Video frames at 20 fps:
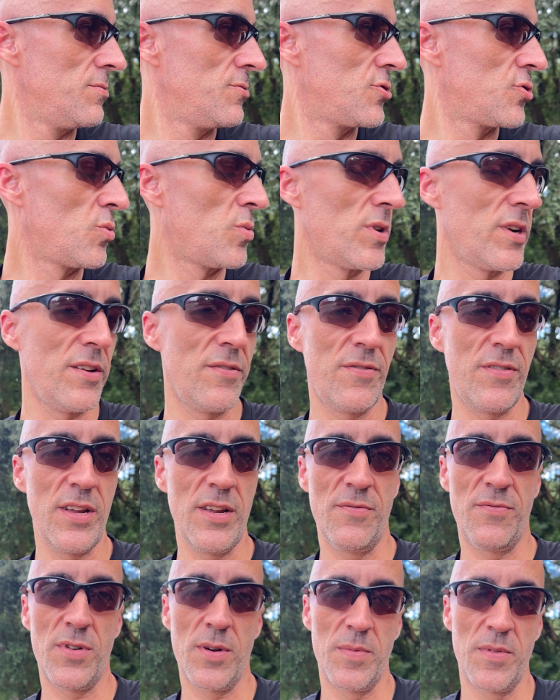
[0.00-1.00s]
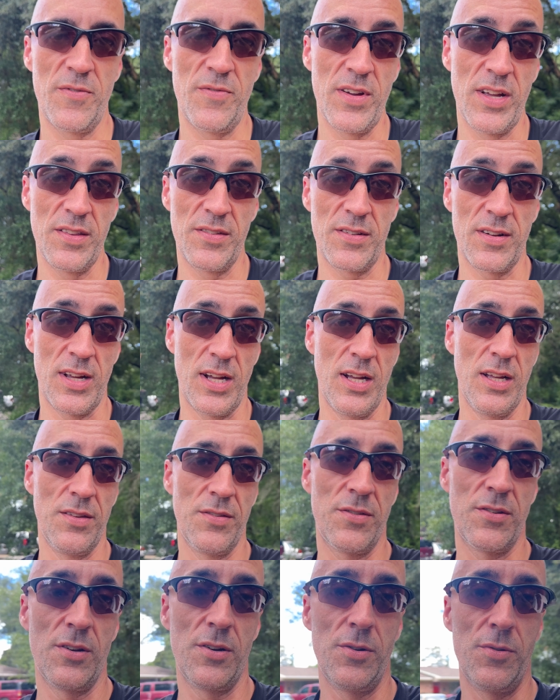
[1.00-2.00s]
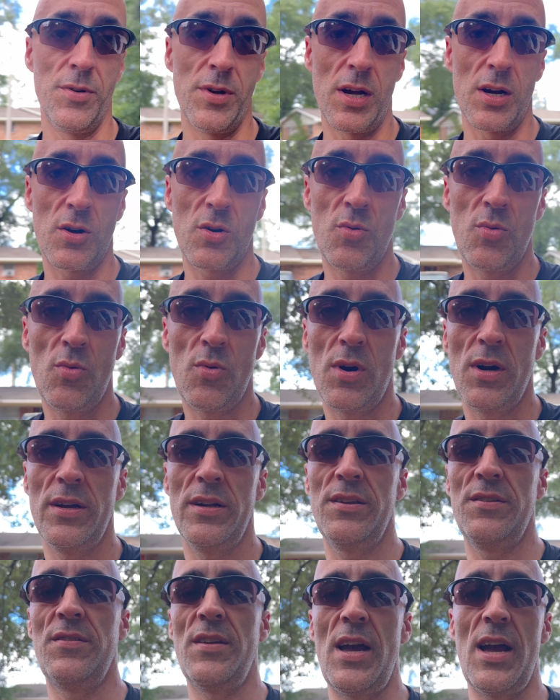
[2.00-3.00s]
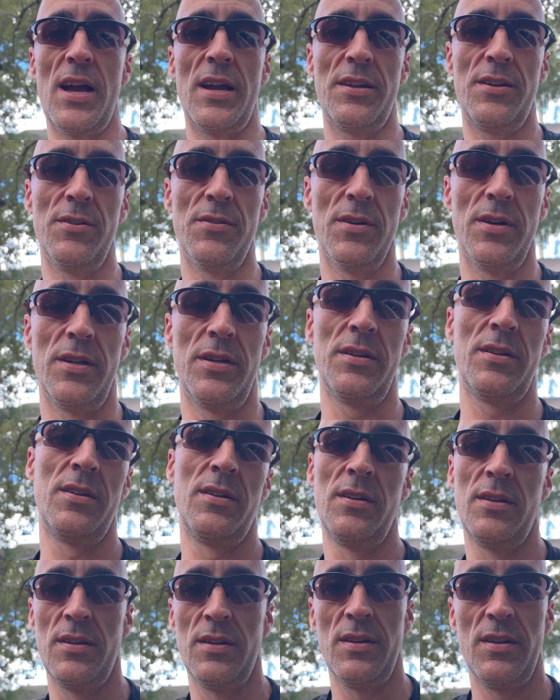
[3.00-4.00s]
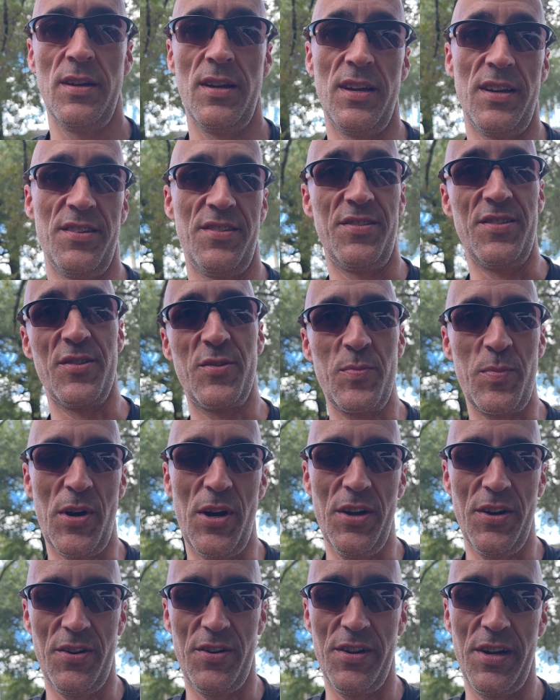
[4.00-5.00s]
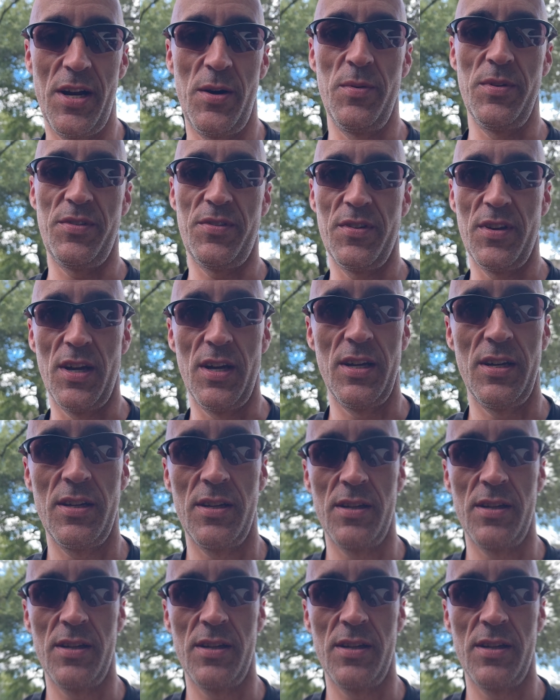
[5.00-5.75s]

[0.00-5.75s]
20 feet from the fence line, so not quite as accurate as the SpotOn, I would say.